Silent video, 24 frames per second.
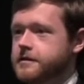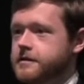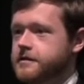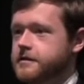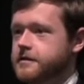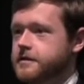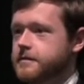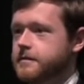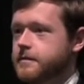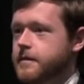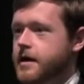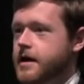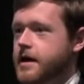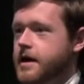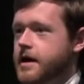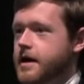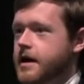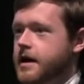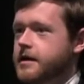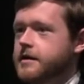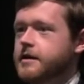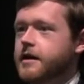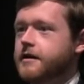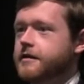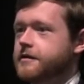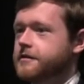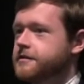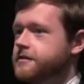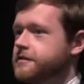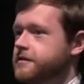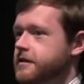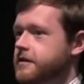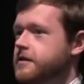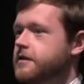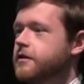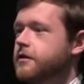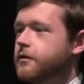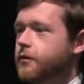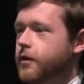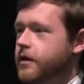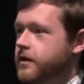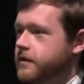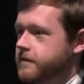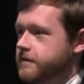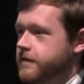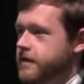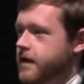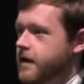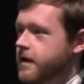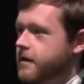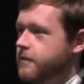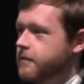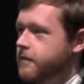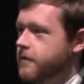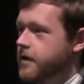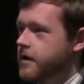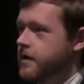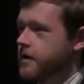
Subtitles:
system, and not a single one of them.